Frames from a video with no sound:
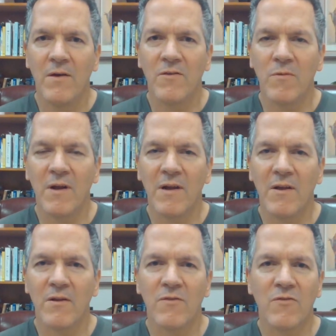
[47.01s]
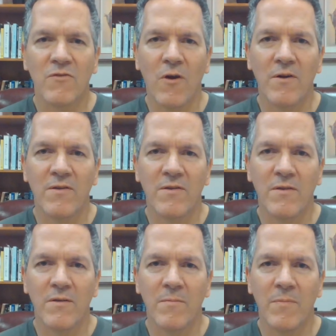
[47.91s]
So we're not going to start
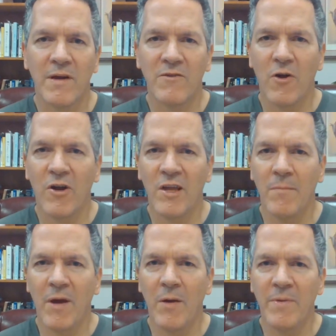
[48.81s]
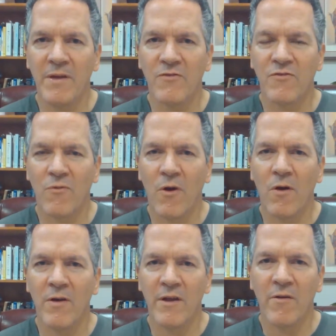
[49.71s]
by talking about being
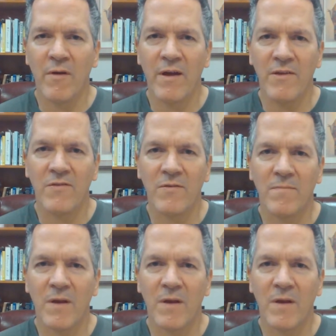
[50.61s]
strong in grace.